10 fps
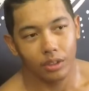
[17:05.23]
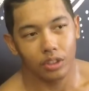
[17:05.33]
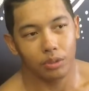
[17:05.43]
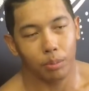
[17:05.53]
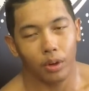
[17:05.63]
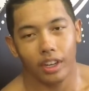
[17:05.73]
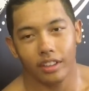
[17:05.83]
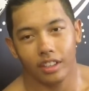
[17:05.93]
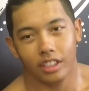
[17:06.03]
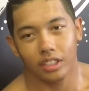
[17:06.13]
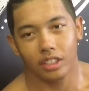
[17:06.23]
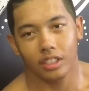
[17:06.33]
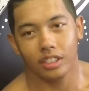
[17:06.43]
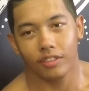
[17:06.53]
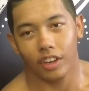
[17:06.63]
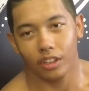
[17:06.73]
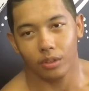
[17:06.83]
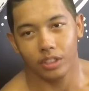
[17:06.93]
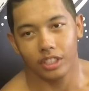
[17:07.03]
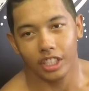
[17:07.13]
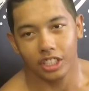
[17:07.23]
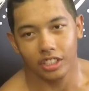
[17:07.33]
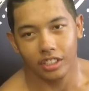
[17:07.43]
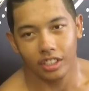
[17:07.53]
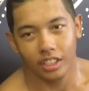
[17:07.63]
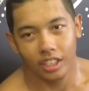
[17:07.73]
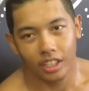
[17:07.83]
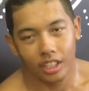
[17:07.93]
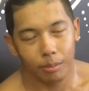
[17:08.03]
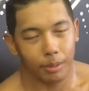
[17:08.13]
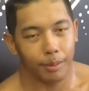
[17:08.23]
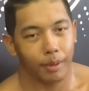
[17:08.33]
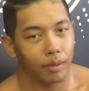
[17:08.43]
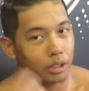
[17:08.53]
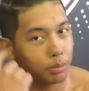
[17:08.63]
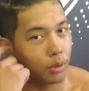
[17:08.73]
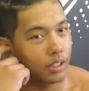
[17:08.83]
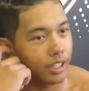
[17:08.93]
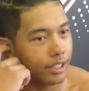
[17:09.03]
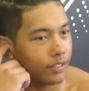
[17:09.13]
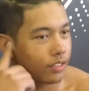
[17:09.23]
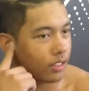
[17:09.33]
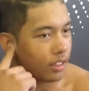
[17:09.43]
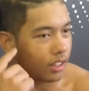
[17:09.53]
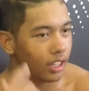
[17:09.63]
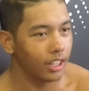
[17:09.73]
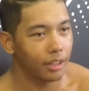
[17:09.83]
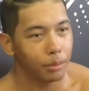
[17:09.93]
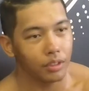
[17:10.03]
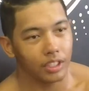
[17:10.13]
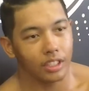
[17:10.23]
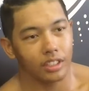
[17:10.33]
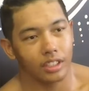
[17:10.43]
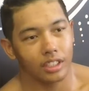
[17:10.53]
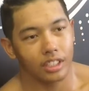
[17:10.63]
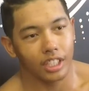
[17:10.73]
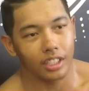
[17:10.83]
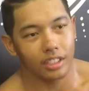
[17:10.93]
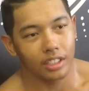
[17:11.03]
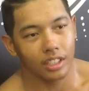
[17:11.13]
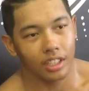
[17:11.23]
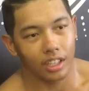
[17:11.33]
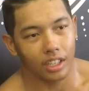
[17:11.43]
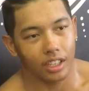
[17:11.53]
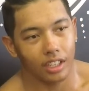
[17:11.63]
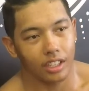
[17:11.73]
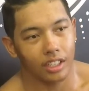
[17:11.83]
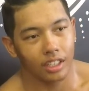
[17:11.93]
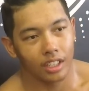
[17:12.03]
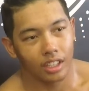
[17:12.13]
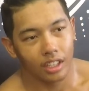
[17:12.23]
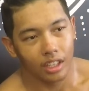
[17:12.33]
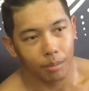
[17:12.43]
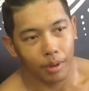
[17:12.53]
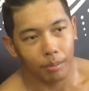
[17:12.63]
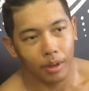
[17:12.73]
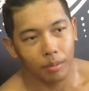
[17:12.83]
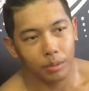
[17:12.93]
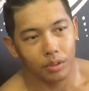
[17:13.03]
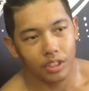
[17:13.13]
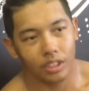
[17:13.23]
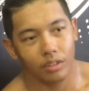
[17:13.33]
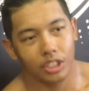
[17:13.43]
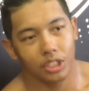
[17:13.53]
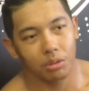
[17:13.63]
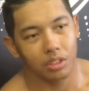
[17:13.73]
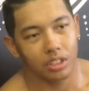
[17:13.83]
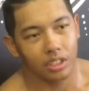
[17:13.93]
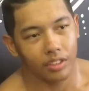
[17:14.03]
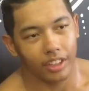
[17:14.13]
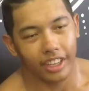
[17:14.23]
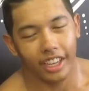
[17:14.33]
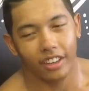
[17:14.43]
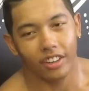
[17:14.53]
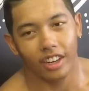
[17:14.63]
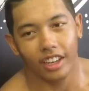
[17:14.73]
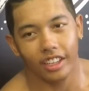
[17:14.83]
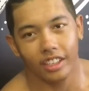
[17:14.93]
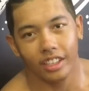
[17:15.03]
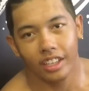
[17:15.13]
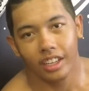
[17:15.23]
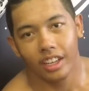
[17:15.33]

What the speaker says: he was born out there because his father was stationed, but my mom was born there. When we moved here to the States, my mom moved here when she was about 8 or 9,